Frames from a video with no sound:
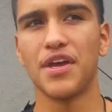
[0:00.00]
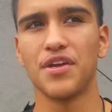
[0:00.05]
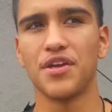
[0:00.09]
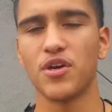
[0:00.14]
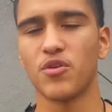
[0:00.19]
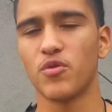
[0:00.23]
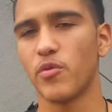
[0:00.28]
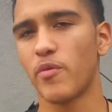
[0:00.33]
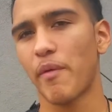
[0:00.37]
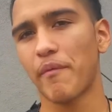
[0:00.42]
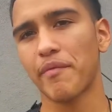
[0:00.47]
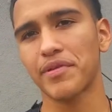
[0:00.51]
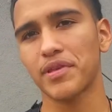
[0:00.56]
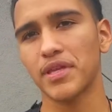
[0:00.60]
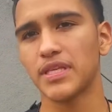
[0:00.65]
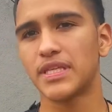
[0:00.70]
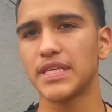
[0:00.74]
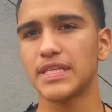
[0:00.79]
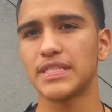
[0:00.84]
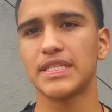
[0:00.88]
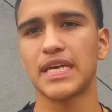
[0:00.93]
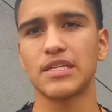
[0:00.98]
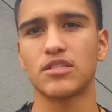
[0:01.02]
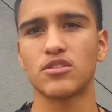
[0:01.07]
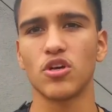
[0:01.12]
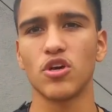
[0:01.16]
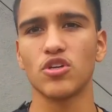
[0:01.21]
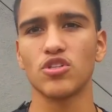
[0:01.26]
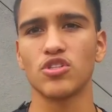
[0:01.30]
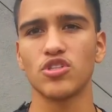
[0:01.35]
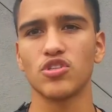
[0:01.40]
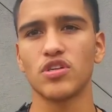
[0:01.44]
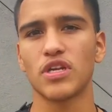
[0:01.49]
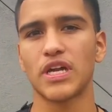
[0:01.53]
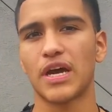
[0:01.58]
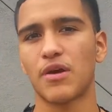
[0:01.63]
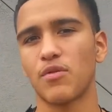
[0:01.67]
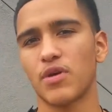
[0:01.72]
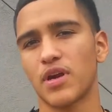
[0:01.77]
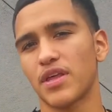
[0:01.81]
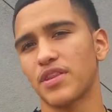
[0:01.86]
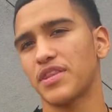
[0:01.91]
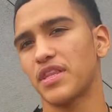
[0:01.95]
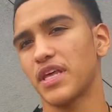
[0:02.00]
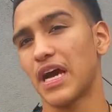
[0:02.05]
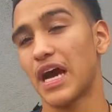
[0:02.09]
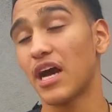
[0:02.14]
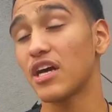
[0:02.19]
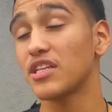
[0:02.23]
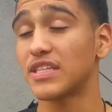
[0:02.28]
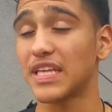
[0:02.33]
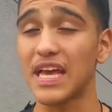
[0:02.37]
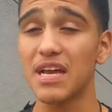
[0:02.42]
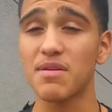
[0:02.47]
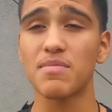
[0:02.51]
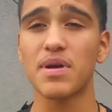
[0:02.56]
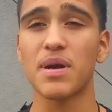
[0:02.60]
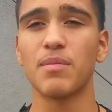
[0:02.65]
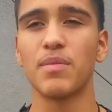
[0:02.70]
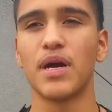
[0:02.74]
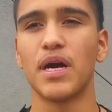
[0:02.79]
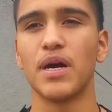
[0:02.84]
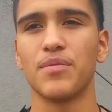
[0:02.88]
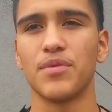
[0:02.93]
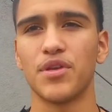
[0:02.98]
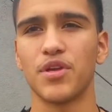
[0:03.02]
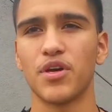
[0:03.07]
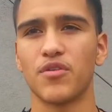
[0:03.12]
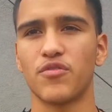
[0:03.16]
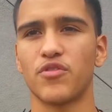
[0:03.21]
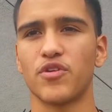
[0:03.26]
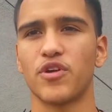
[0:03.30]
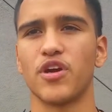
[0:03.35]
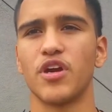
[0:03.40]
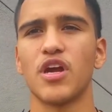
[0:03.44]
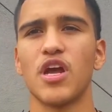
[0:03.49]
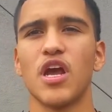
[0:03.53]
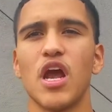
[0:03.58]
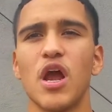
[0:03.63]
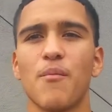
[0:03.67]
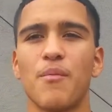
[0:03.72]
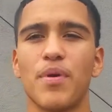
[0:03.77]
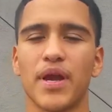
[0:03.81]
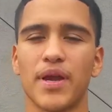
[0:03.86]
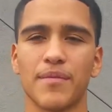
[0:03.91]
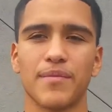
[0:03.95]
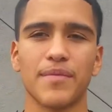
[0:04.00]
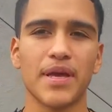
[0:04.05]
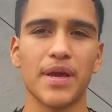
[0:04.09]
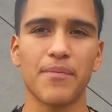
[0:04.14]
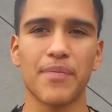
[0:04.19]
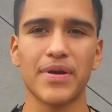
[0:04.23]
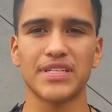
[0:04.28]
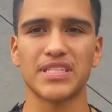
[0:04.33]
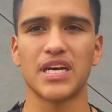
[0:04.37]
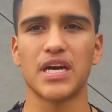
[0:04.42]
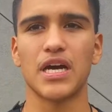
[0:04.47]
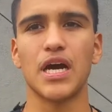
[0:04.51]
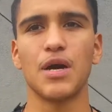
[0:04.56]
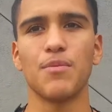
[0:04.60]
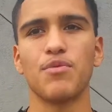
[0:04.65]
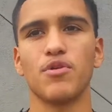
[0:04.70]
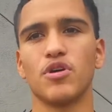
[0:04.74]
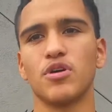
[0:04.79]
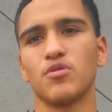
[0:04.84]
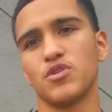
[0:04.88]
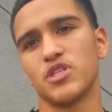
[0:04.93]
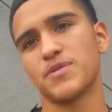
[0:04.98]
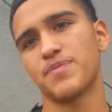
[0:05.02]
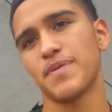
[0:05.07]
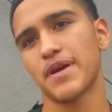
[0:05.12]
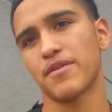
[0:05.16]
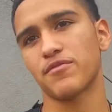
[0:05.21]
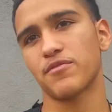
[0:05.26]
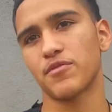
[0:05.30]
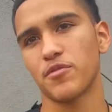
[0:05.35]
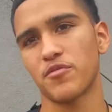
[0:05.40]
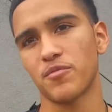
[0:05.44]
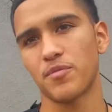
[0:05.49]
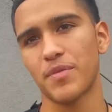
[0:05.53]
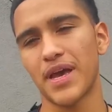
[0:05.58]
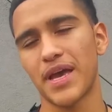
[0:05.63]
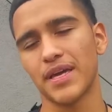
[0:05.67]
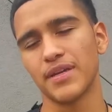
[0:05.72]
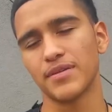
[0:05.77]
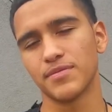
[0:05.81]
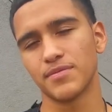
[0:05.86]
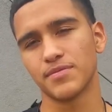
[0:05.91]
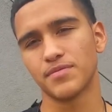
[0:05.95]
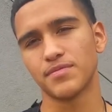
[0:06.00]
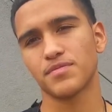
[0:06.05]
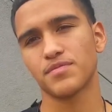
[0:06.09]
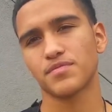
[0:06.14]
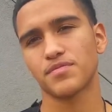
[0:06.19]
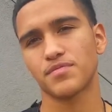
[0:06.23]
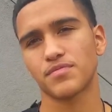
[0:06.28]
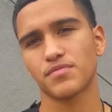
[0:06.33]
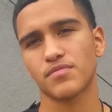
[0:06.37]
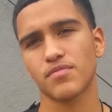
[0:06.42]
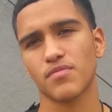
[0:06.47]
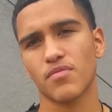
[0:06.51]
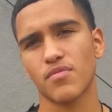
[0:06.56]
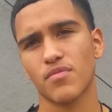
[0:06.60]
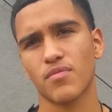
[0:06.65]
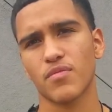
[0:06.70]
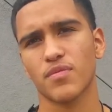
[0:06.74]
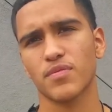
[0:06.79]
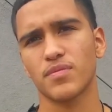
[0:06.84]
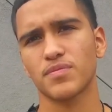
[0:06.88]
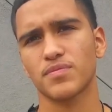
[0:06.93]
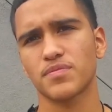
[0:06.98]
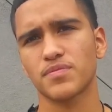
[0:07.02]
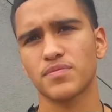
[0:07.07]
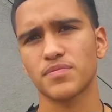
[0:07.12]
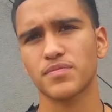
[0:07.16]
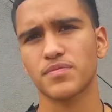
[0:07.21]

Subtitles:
And, you know, remember the things they told you. And I'll thank my mom, you know, for treating me up as a humble, respectful man.